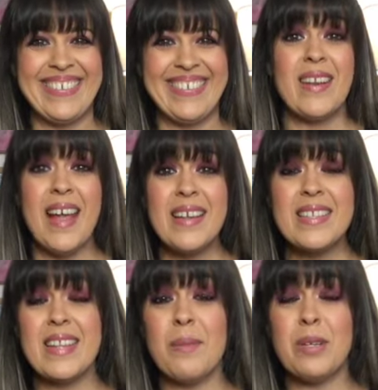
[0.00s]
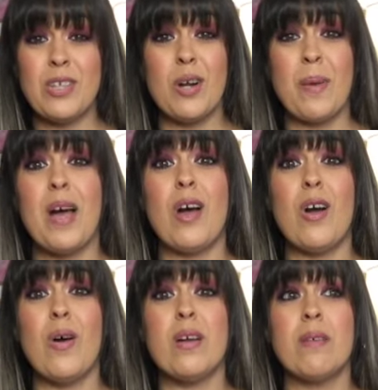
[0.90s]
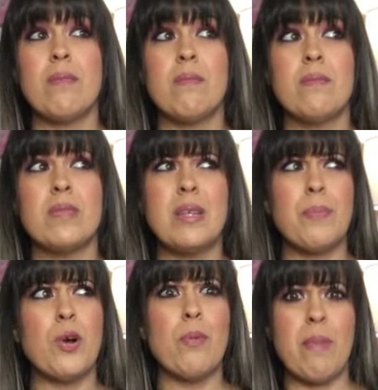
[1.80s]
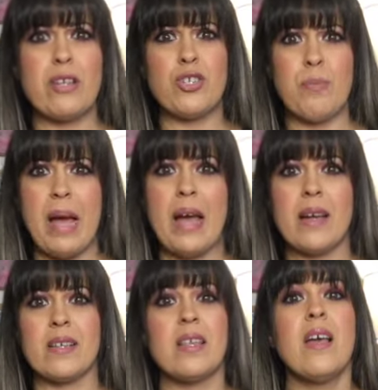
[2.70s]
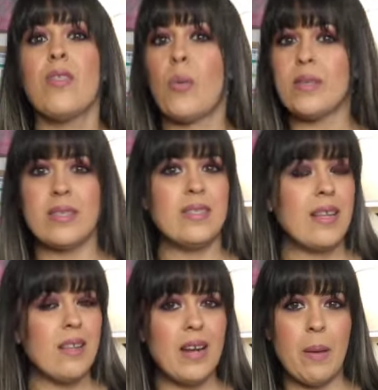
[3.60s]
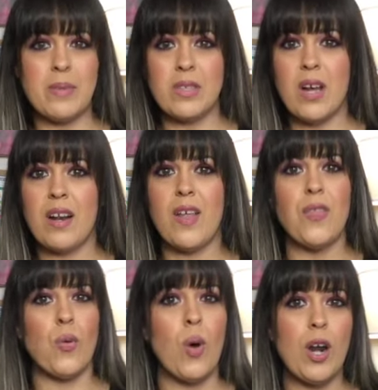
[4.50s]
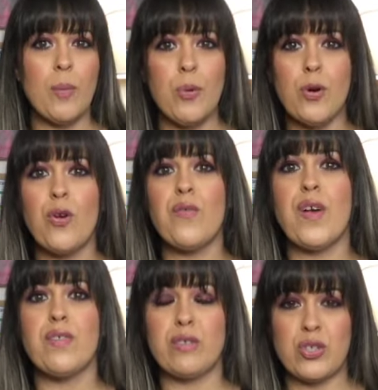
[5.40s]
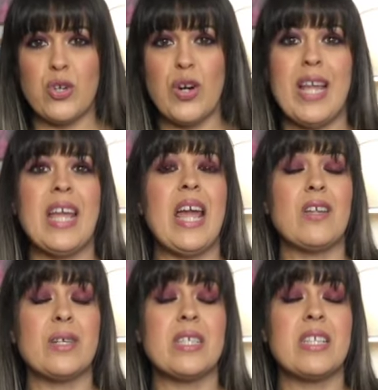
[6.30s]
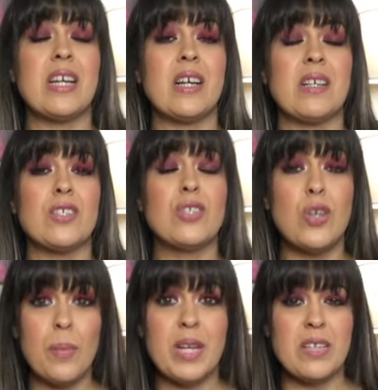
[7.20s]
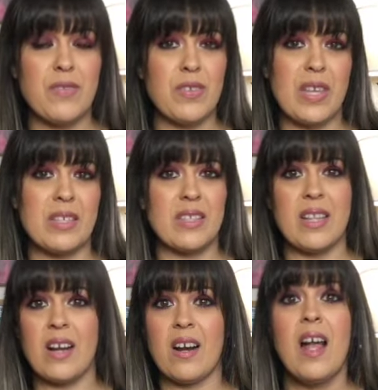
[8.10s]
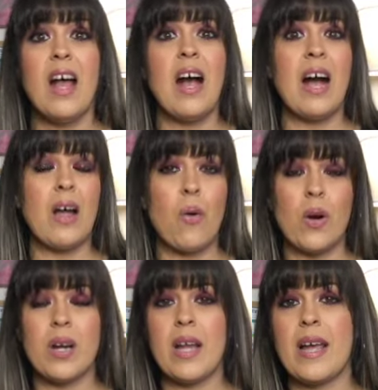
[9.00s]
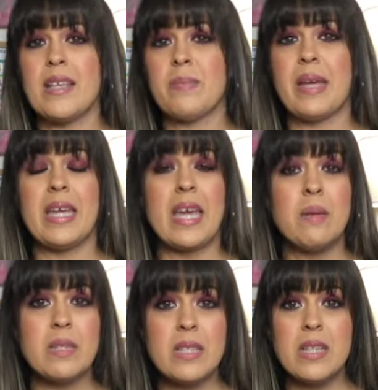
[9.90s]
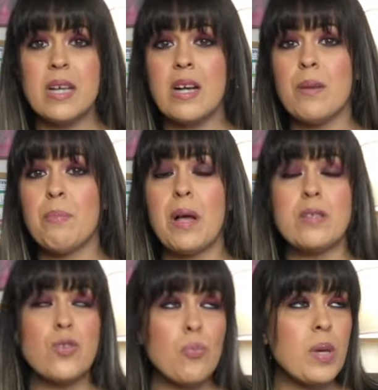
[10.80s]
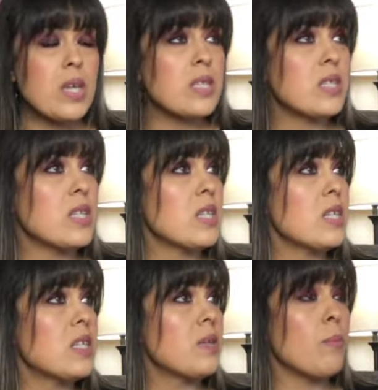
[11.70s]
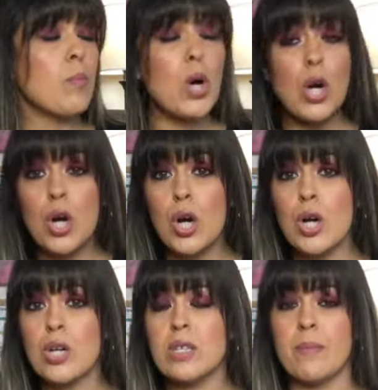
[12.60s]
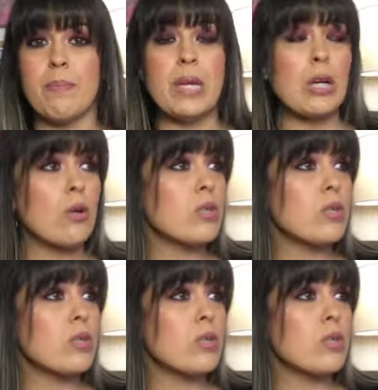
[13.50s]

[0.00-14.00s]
Next, I'm going to talk about zipper mesh bags. The ones they sell on Amazon. They're waterproof, they're sturdy, and you can stick so many different things in there. I organize my games in there, puzzle pieces, markers, bingo